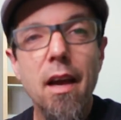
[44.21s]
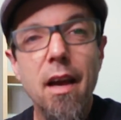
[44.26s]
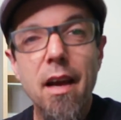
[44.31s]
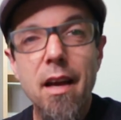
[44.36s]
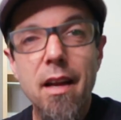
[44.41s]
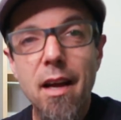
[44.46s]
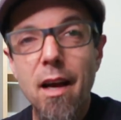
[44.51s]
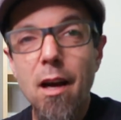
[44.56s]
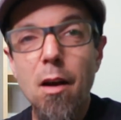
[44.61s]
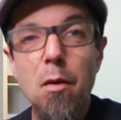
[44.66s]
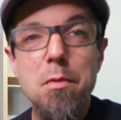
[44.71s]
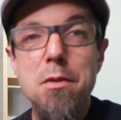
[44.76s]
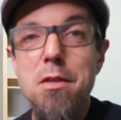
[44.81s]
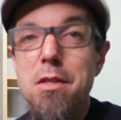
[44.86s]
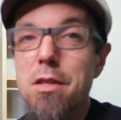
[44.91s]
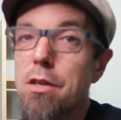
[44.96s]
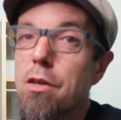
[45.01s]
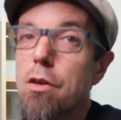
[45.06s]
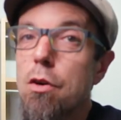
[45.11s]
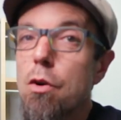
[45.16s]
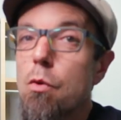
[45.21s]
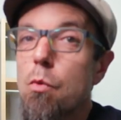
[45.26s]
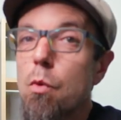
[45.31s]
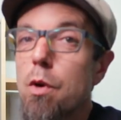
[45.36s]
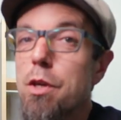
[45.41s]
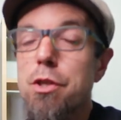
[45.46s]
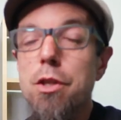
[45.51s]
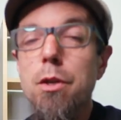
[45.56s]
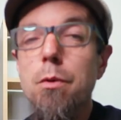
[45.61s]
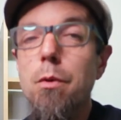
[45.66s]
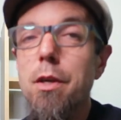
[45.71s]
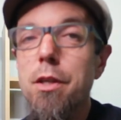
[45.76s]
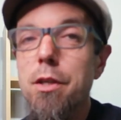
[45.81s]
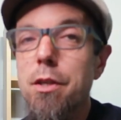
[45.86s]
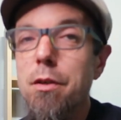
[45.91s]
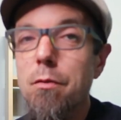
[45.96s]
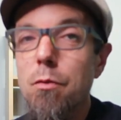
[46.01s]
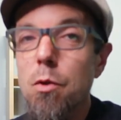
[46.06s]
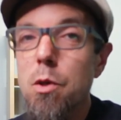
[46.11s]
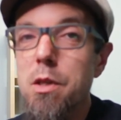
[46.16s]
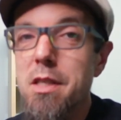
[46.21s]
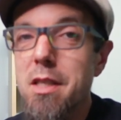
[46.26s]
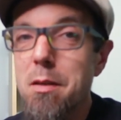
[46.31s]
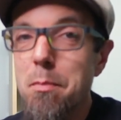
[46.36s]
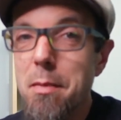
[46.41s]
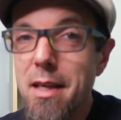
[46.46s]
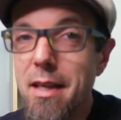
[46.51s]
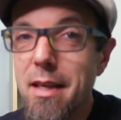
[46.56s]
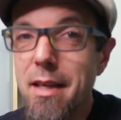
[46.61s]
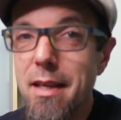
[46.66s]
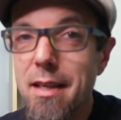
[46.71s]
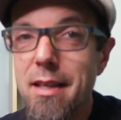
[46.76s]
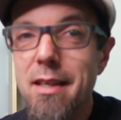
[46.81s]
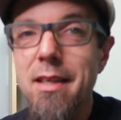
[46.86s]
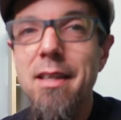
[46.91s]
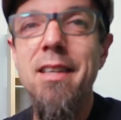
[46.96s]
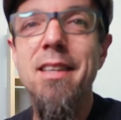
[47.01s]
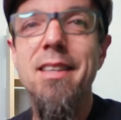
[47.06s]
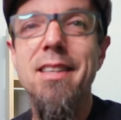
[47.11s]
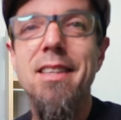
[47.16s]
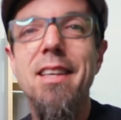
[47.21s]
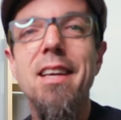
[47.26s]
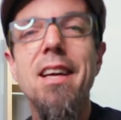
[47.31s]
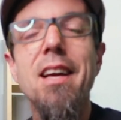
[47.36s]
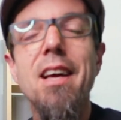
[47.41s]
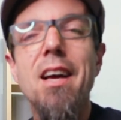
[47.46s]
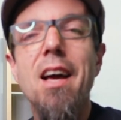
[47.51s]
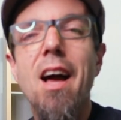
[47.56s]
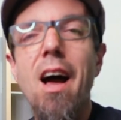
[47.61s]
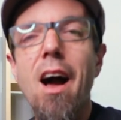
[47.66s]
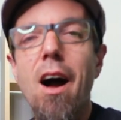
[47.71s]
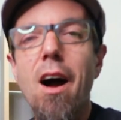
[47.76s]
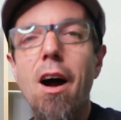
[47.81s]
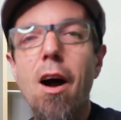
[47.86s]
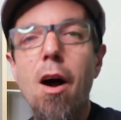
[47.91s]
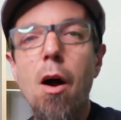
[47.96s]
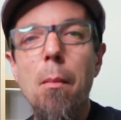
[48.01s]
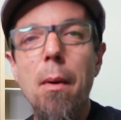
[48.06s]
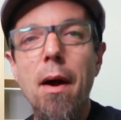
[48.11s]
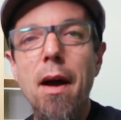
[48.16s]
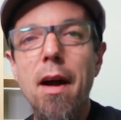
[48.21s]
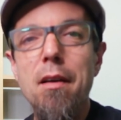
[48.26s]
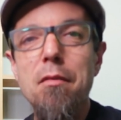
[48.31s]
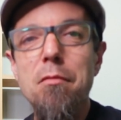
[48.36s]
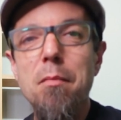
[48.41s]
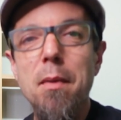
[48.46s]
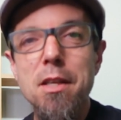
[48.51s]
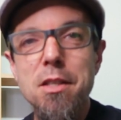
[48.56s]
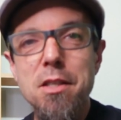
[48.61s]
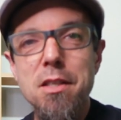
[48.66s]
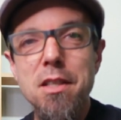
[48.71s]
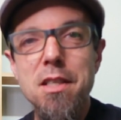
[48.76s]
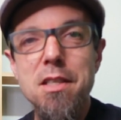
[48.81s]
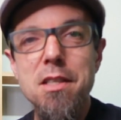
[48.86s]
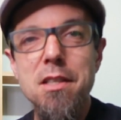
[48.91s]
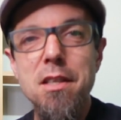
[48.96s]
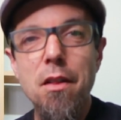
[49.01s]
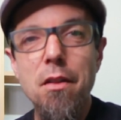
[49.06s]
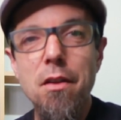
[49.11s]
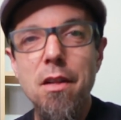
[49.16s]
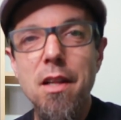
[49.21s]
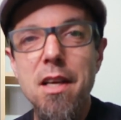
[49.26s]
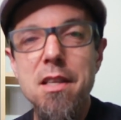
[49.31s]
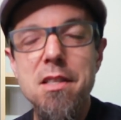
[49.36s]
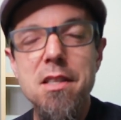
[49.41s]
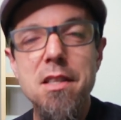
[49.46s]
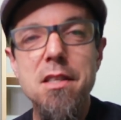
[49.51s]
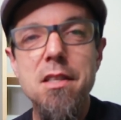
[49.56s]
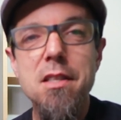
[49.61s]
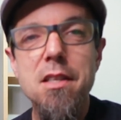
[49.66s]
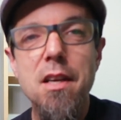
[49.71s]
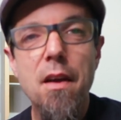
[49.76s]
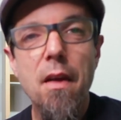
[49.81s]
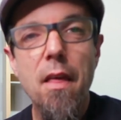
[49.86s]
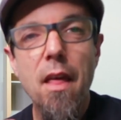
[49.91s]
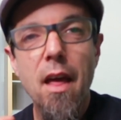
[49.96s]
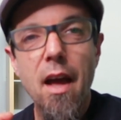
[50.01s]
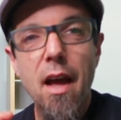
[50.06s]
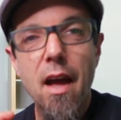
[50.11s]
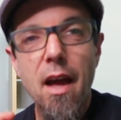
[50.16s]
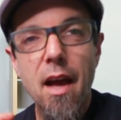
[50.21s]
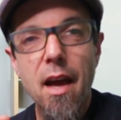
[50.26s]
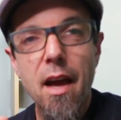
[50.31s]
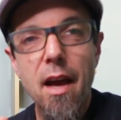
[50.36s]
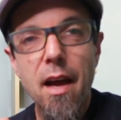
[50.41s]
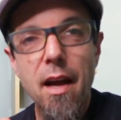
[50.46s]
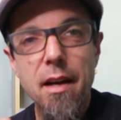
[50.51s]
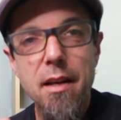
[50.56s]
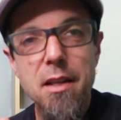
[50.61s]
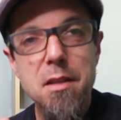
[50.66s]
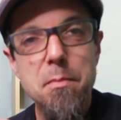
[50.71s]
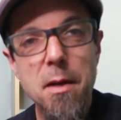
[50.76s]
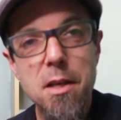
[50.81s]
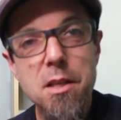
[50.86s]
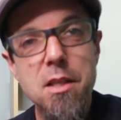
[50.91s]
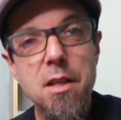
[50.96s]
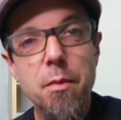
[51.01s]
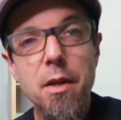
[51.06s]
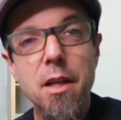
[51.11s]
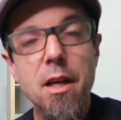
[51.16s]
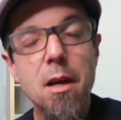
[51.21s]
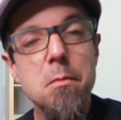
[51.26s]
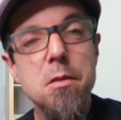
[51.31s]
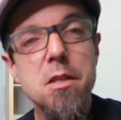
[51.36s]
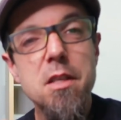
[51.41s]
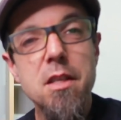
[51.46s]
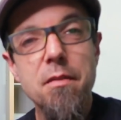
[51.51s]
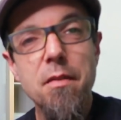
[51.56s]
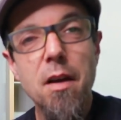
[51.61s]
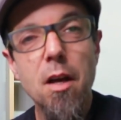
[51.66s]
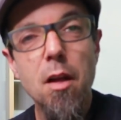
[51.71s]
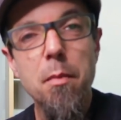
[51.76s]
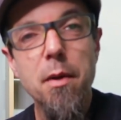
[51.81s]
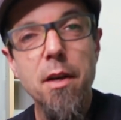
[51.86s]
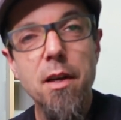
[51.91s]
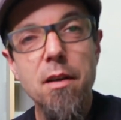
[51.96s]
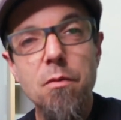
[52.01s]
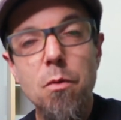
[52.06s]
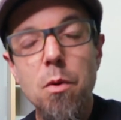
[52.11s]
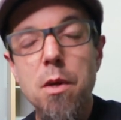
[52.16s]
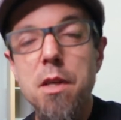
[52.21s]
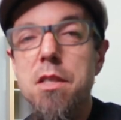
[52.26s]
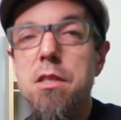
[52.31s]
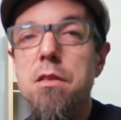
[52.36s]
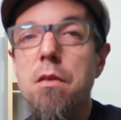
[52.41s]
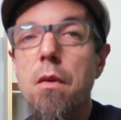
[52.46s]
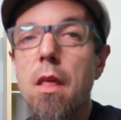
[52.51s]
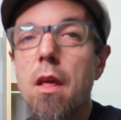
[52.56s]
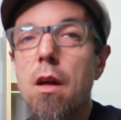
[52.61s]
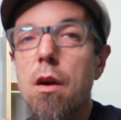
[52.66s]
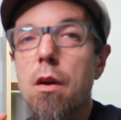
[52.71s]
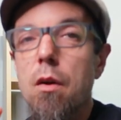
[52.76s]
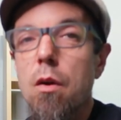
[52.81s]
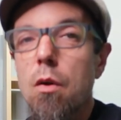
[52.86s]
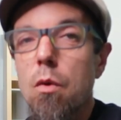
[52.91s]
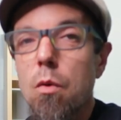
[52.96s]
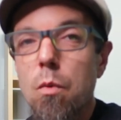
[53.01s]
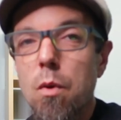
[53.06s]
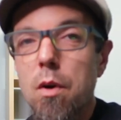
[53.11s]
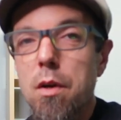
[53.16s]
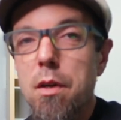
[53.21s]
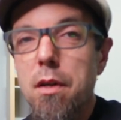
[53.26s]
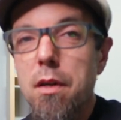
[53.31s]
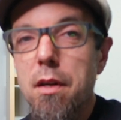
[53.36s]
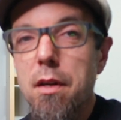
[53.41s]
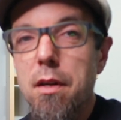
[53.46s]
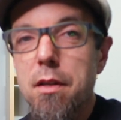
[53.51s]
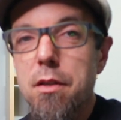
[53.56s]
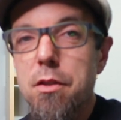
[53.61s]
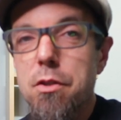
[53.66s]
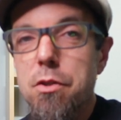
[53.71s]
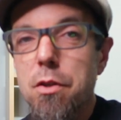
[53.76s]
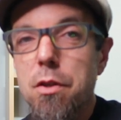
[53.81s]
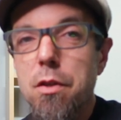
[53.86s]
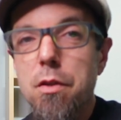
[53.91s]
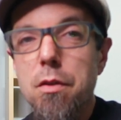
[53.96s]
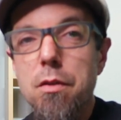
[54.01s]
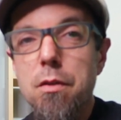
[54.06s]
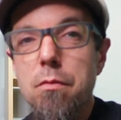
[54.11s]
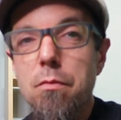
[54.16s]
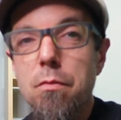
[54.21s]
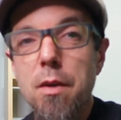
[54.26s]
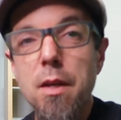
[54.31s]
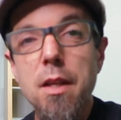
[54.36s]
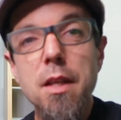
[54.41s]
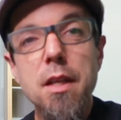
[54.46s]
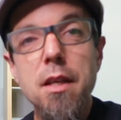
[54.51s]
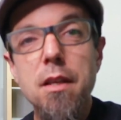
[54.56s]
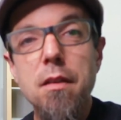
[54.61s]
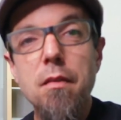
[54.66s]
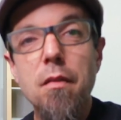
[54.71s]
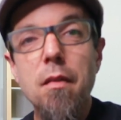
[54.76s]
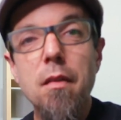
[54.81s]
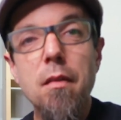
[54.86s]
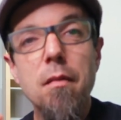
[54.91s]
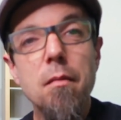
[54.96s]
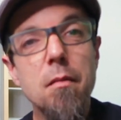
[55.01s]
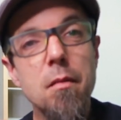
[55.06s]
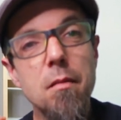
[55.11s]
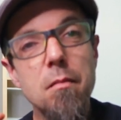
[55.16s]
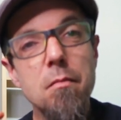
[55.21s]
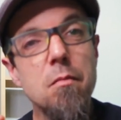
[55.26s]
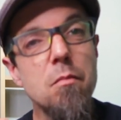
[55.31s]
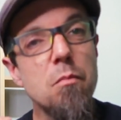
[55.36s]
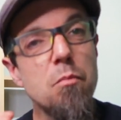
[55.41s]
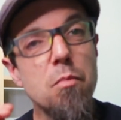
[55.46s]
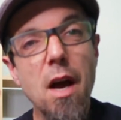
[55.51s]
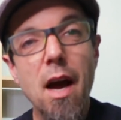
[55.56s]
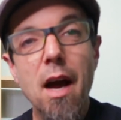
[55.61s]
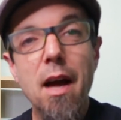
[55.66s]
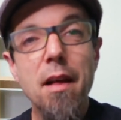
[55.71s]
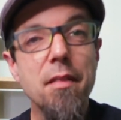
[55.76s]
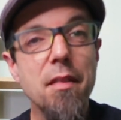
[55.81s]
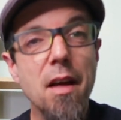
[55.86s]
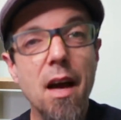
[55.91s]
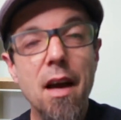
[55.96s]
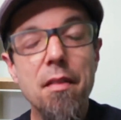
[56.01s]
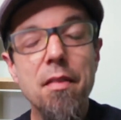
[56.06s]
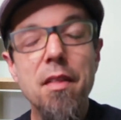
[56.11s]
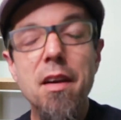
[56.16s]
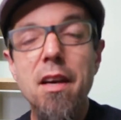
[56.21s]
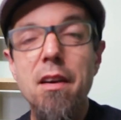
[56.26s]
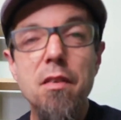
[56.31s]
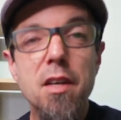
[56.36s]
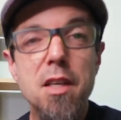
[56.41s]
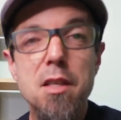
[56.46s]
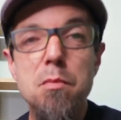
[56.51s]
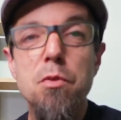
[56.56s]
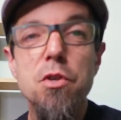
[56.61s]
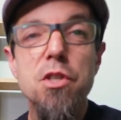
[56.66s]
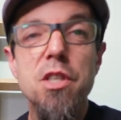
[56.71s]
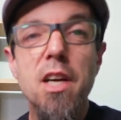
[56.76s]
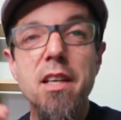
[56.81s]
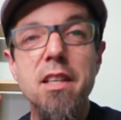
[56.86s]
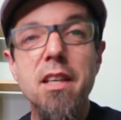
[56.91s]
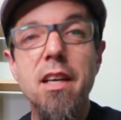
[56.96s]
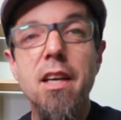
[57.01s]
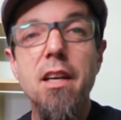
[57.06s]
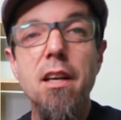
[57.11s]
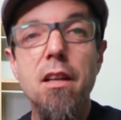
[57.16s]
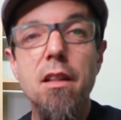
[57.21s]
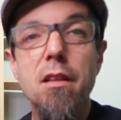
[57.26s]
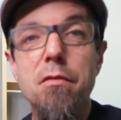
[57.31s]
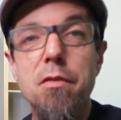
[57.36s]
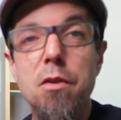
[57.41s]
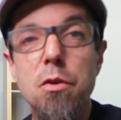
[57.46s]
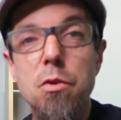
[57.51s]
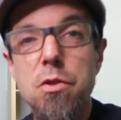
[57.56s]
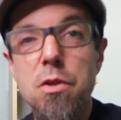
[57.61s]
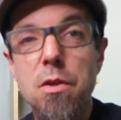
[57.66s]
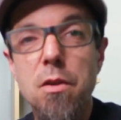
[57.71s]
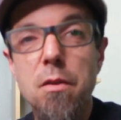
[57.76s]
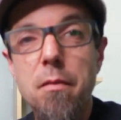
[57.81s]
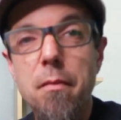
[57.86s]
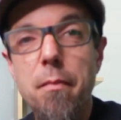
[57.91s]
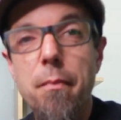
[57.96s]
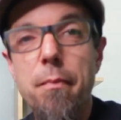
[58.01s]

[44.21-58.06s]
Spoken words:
it helps to know what you want your voice to be. I've mentioned this in other lessons, and especially when it comes to developing your voice, one should really, I think of it as projecting into the future,